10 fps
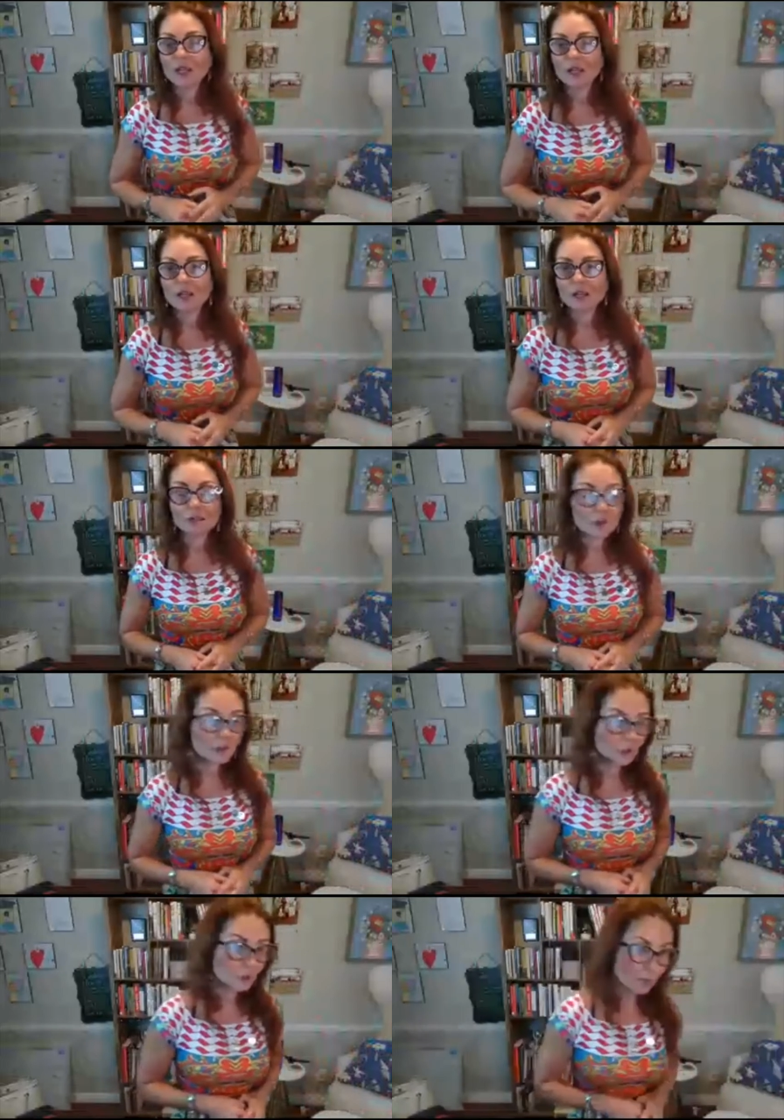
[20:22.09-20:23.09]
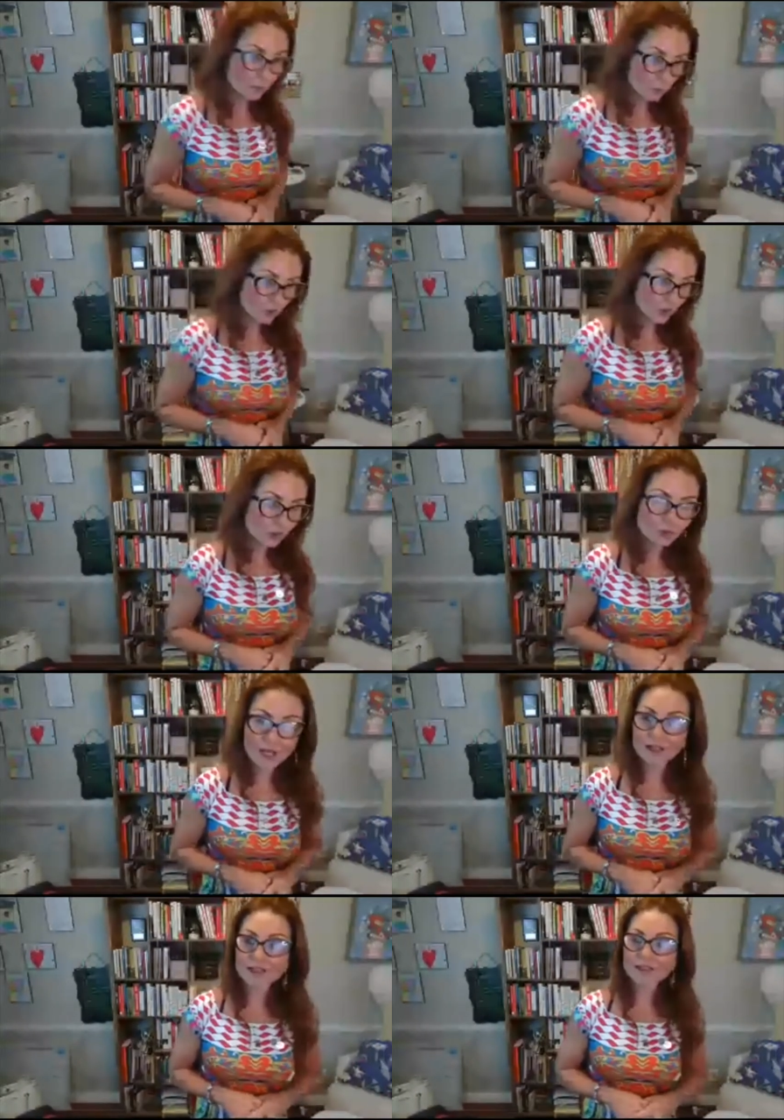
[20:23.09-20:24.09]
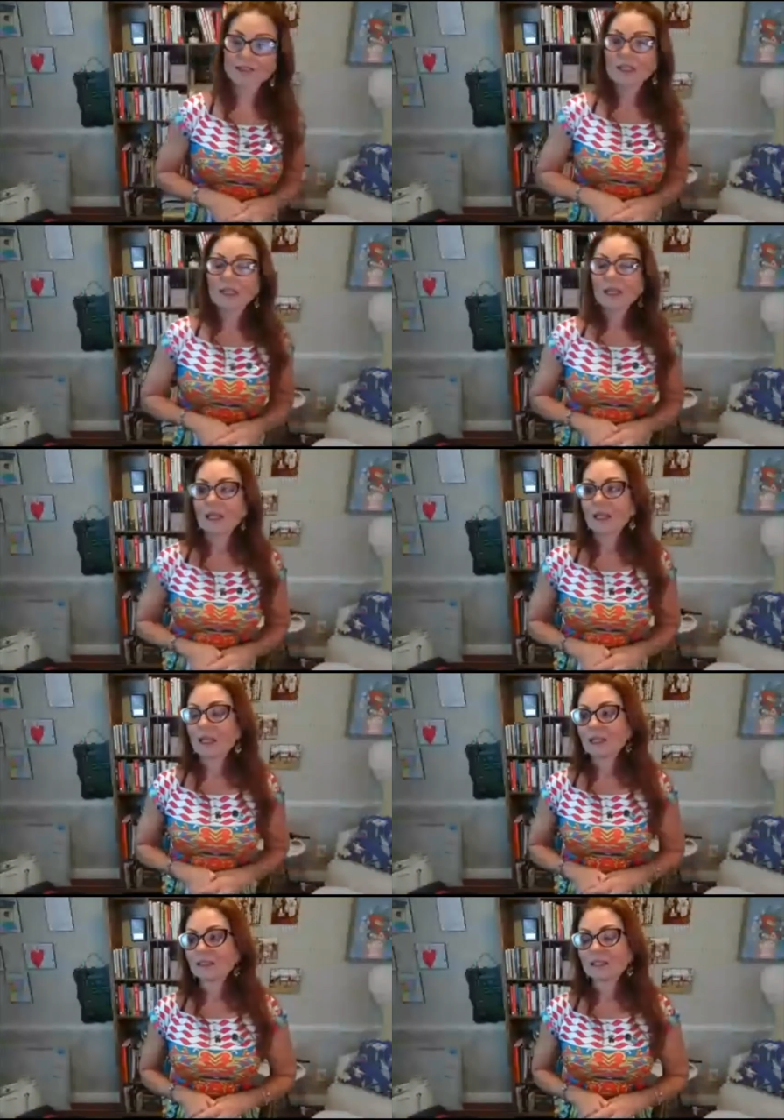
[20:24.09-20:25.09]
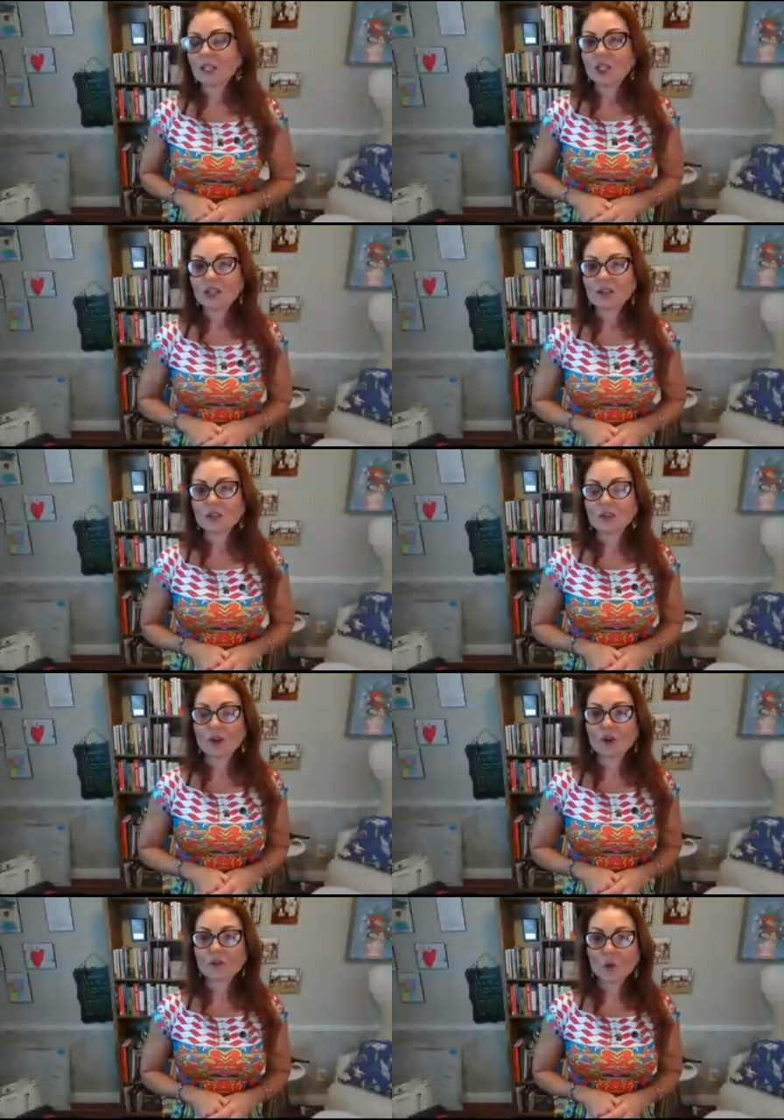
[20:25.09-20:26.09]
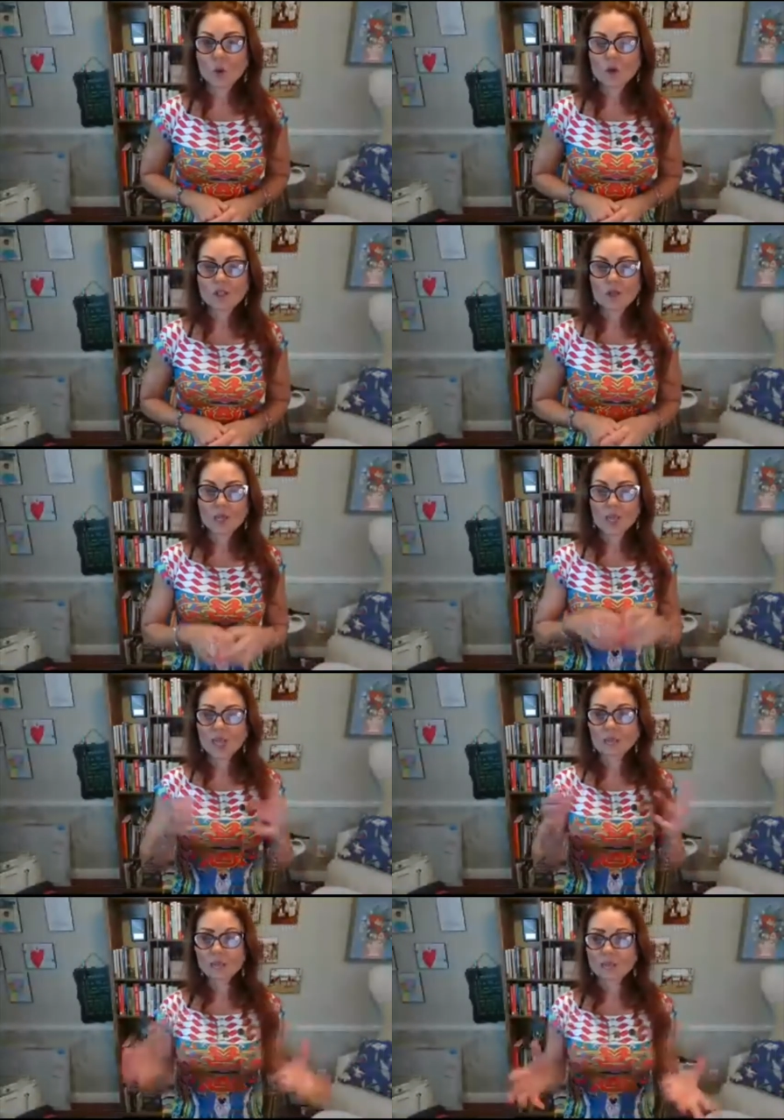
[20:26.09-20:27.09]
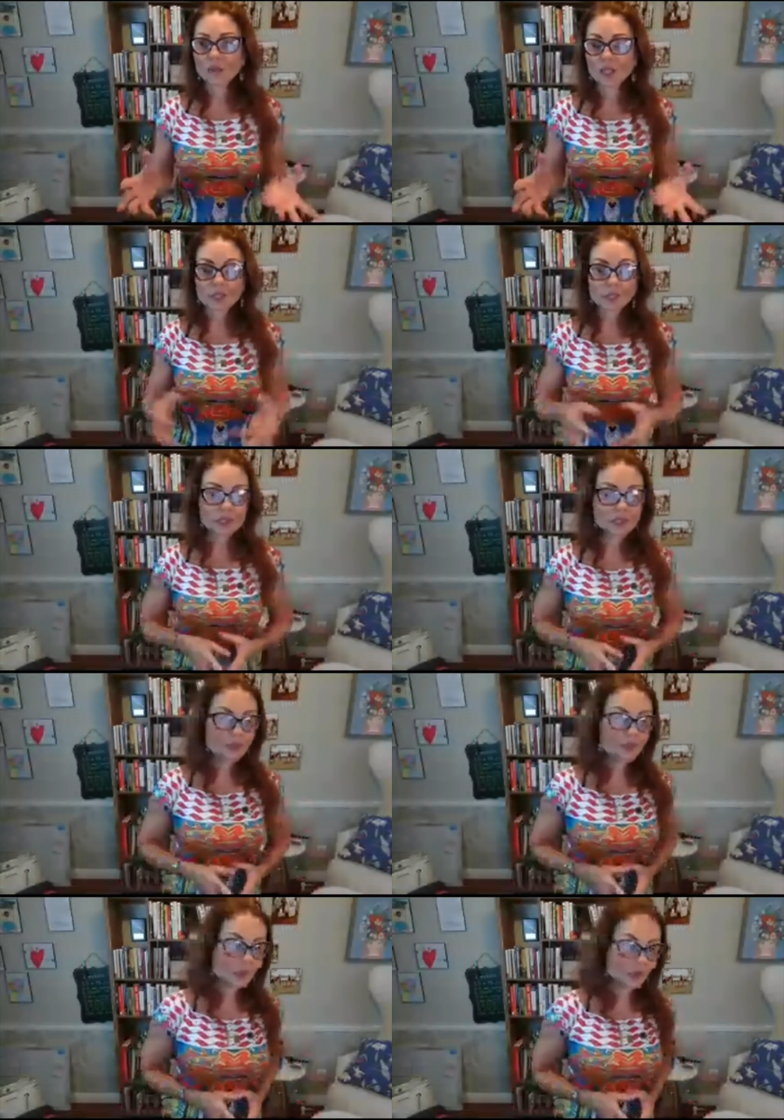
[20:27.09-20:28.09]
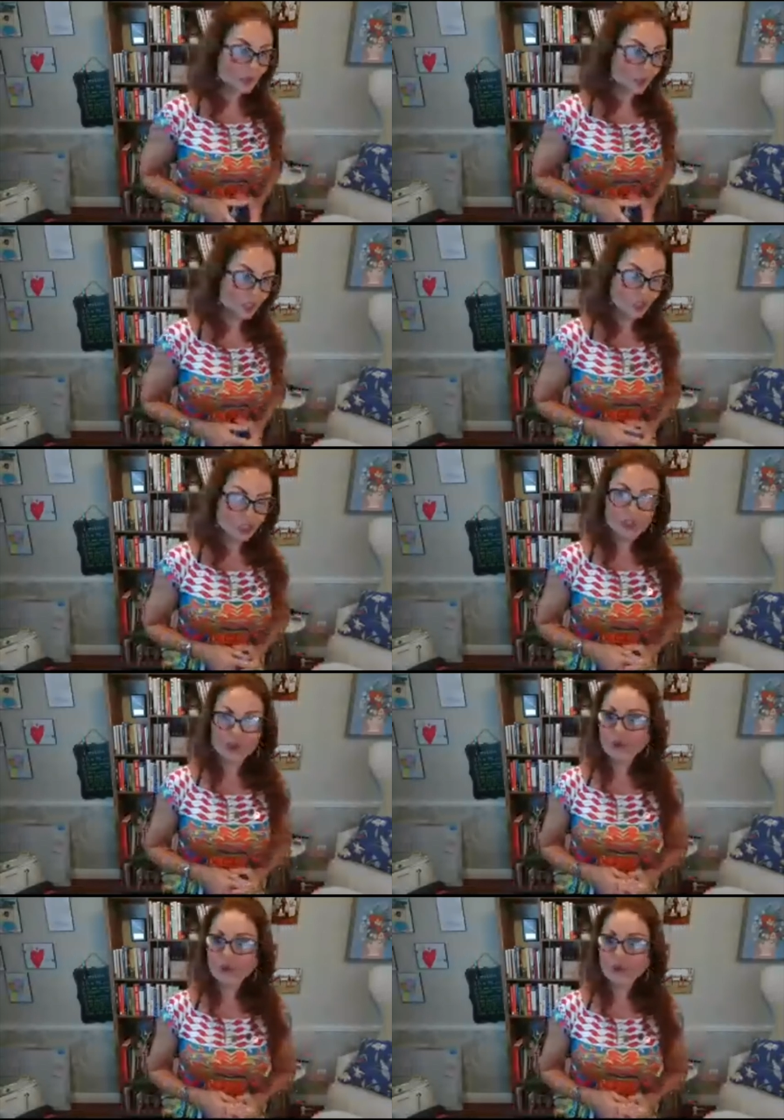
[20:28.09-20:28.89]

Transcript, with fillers: Uh, very good page for you guys. And uh, of course, we had the locations, physical locations in New York.